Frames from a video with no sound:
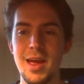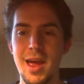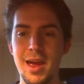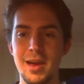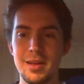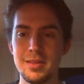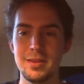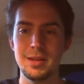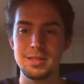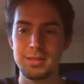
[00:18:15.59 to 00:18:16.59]
and
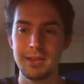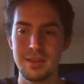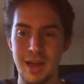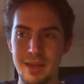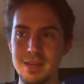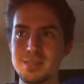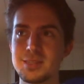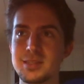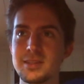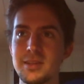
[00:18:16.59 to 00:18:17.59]
I guess
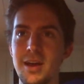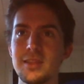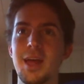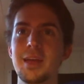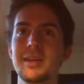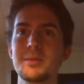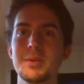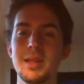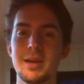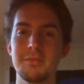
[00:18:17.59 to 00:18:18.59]
it's not lightning,
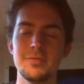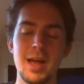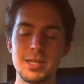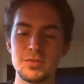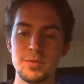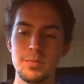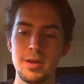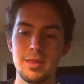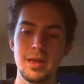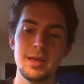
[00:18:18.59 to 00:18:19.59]
but like a flash from
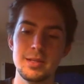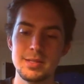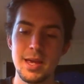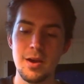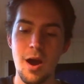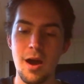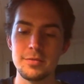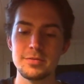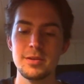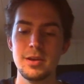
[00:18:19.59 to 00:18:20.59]
when they take off.